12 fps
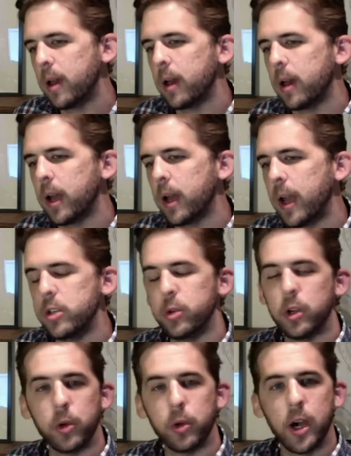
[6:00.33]
and you
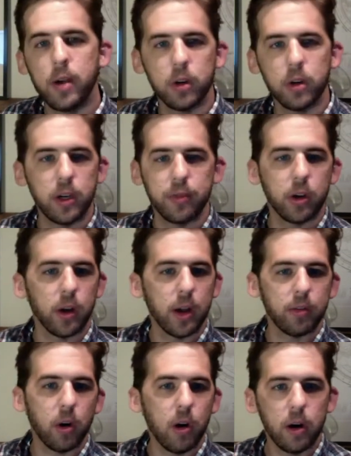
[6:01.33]
can recover if there
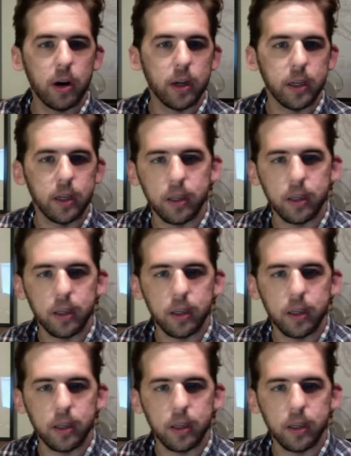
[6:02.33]
ever are any